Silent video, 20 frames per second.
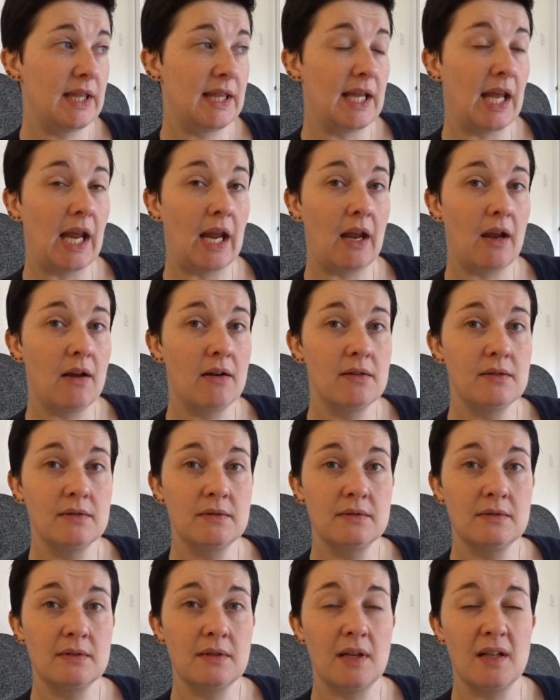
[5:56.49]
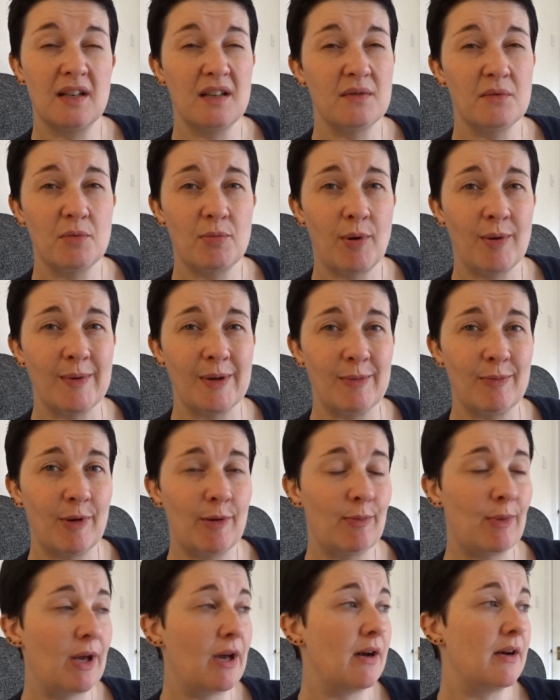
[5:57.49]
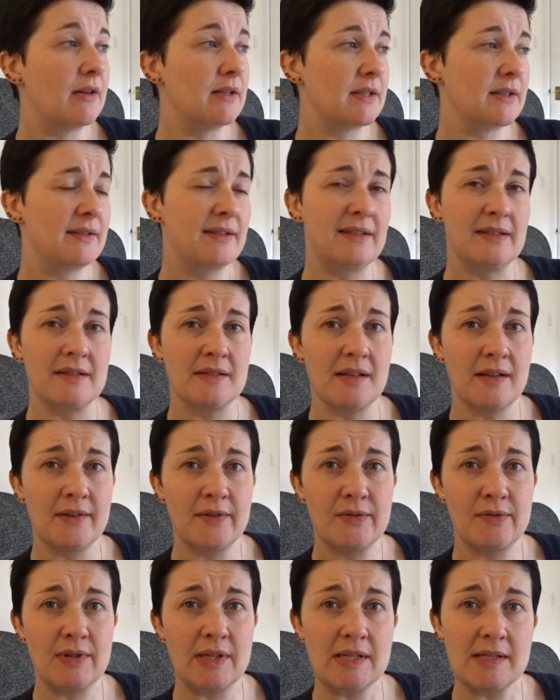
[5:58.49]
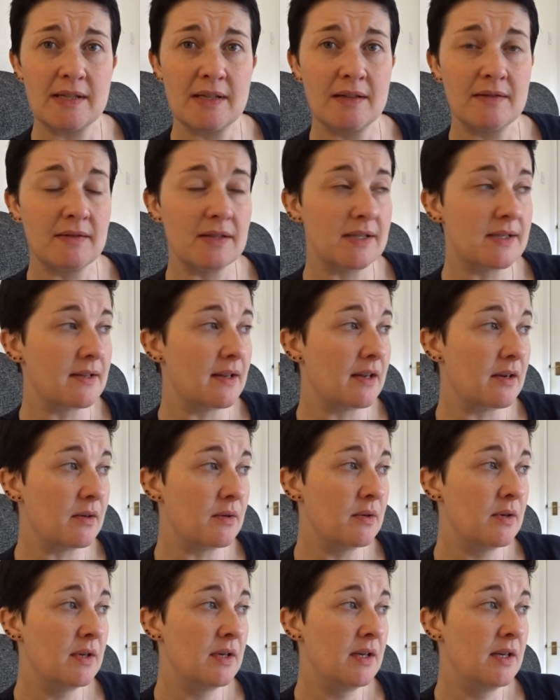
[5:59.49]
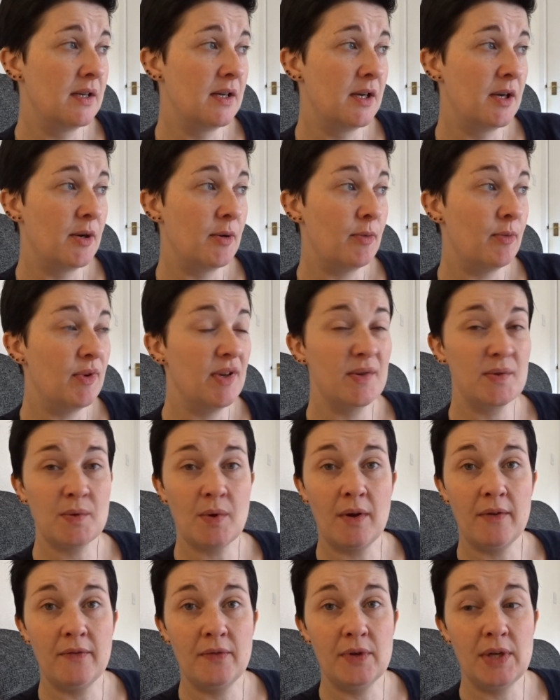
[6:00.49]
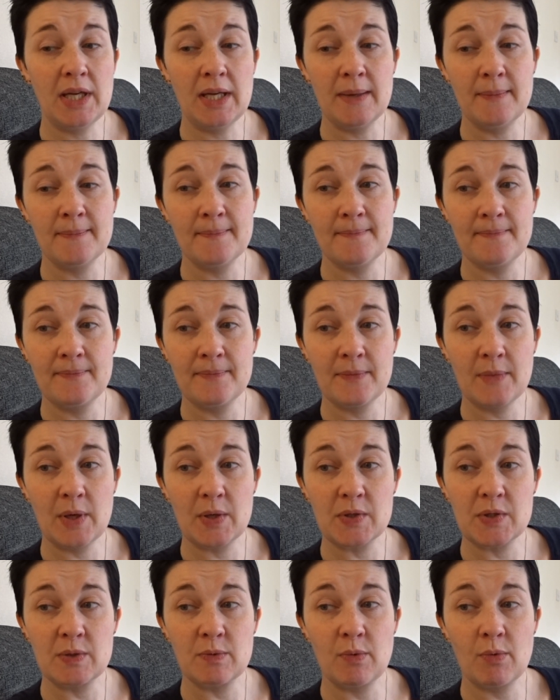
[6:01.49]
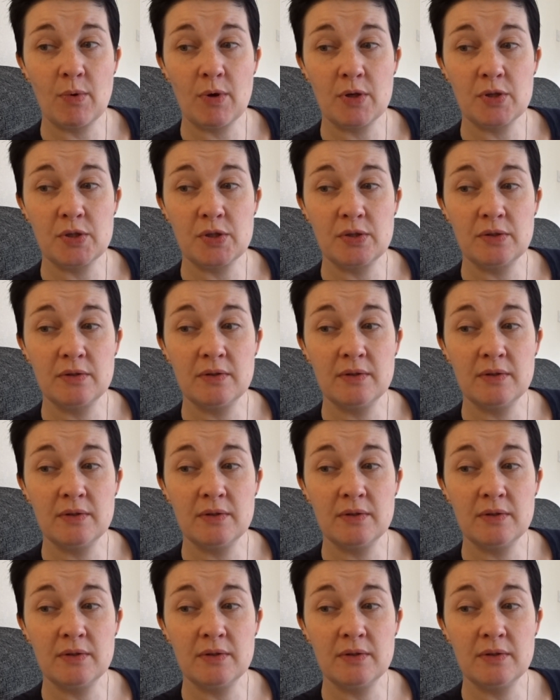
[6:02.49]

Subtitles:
thing. I know we're probably a bit behind. I think it was like 3 series now. That was quite funny. What else did we watch?